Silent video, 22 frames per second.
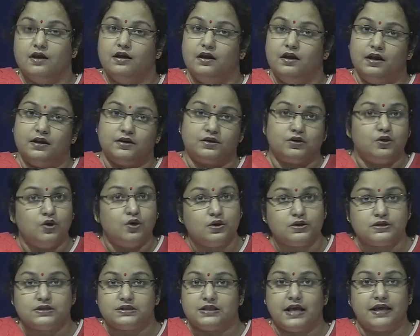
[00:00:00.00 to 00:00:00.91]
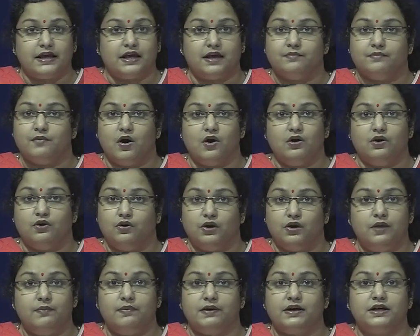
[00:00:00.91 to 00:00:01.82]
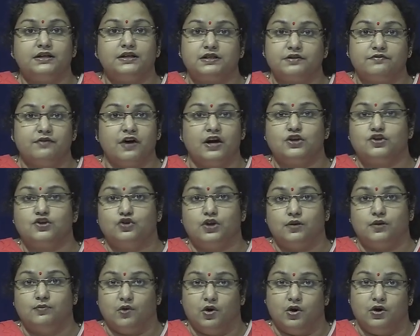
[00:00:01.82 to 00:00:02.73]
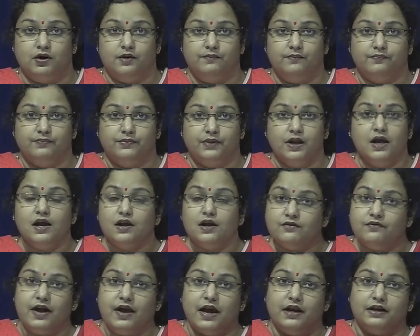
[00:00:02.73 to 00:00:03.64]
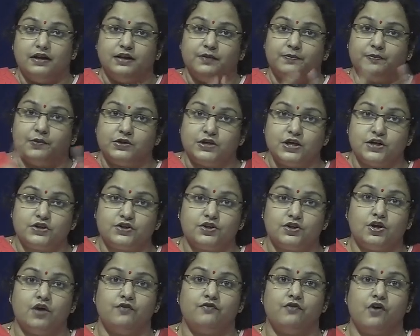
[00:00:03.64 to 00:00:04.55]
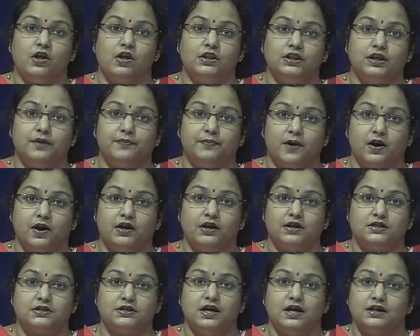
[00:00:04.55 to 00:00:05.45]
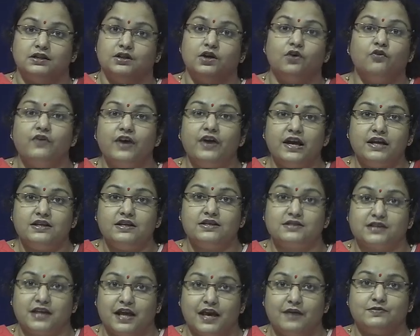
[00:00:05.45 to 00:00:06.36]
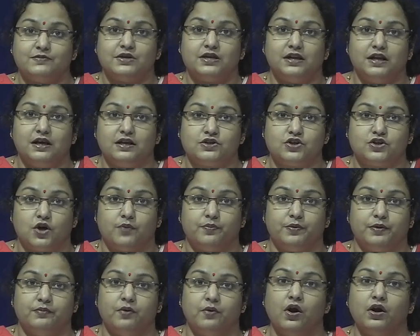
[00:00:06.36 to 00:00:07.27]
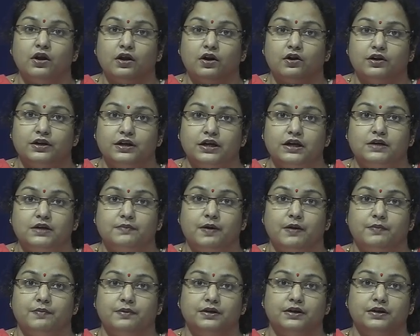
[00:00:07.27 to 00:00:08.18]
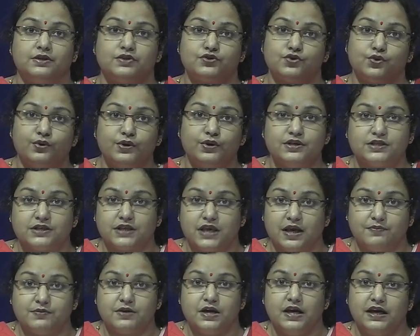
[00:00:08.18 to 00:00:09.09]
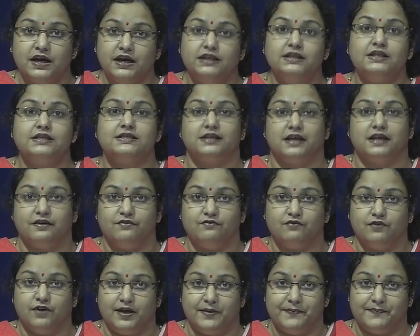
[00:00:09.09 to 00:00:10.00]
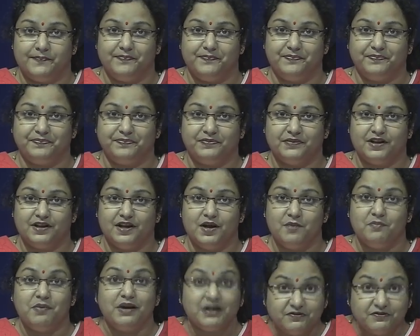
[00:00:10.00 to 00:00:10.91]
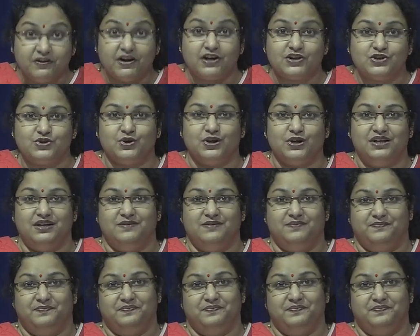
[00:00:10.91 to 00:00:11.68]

It looks like a mall only, but it is a virtual mall, where the projection of all the products, the way it is kept in a shopping mall or in a departmental store is kept in the same way, but virtually.